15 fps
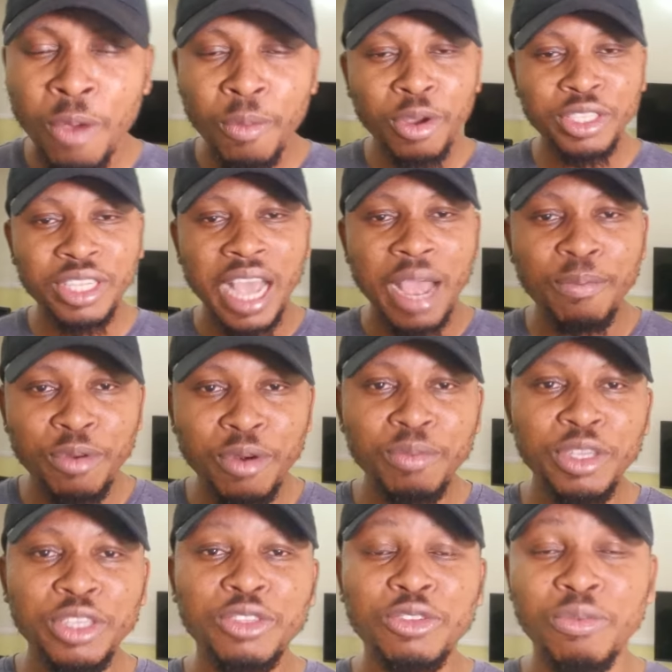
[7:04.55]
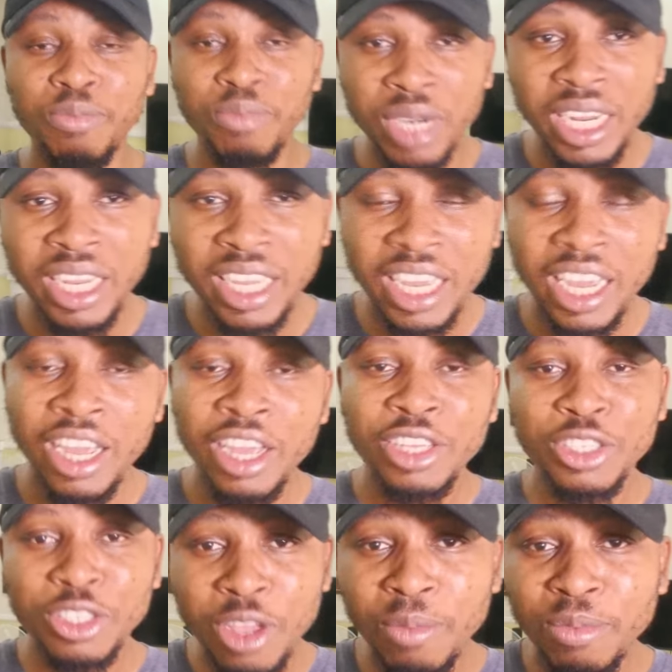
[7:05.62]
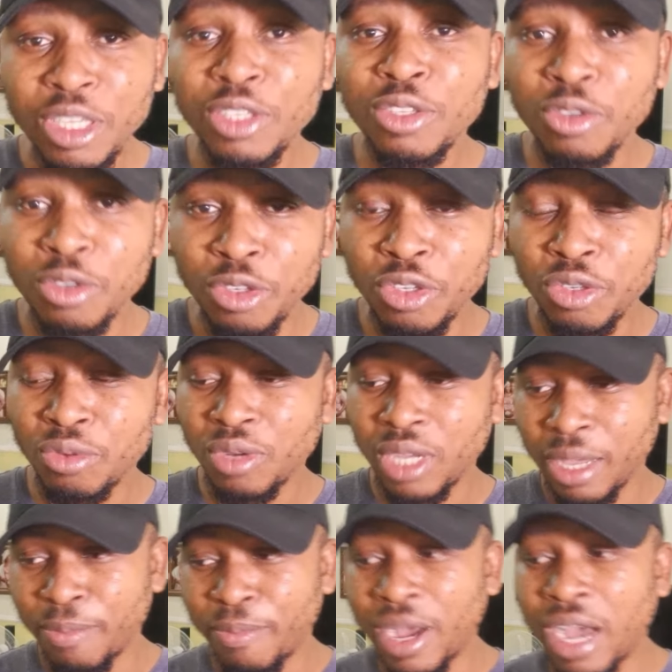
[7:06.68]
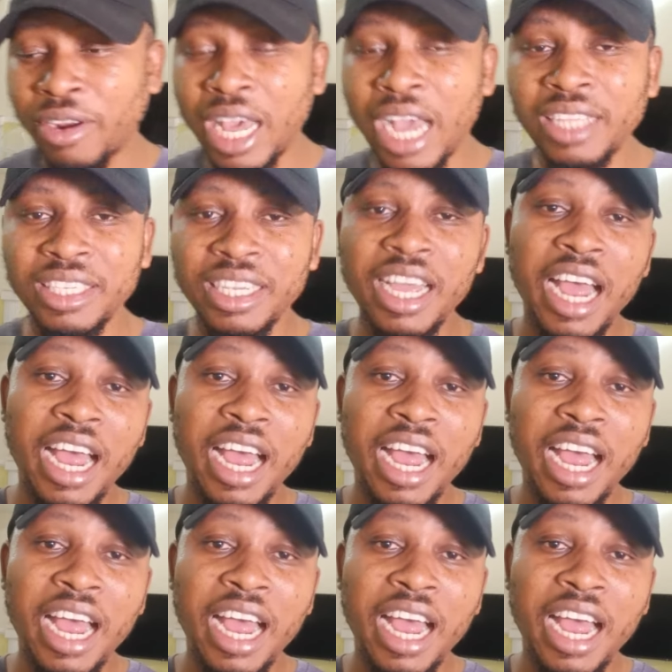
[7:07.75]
but I promise to bring something to you about that,